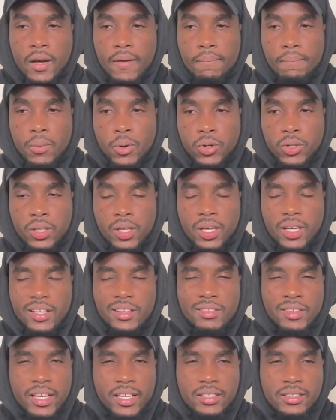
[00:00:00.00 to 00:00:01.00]
but
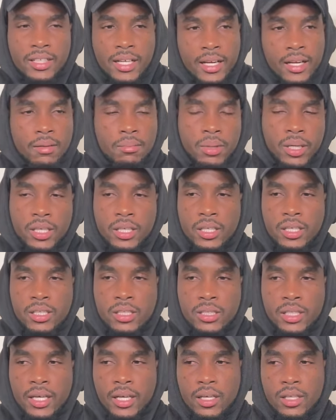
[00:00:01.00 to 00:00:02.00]
Dexter
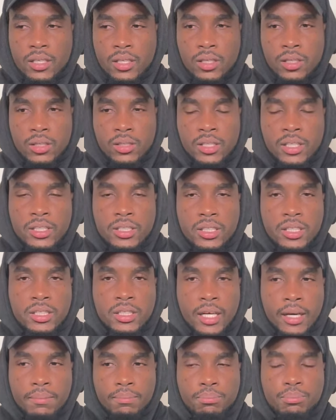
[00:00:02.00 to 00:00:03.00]
Lembikisa, you know, this is
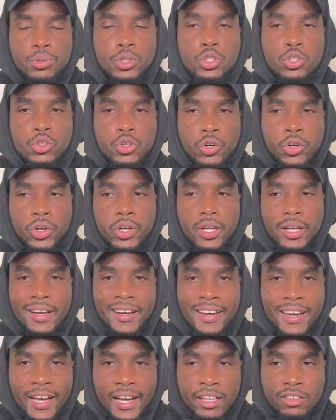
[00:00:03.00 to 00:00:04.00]
a pure
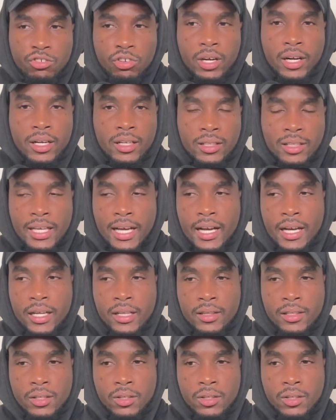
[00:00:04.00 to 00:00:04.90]
natural talent.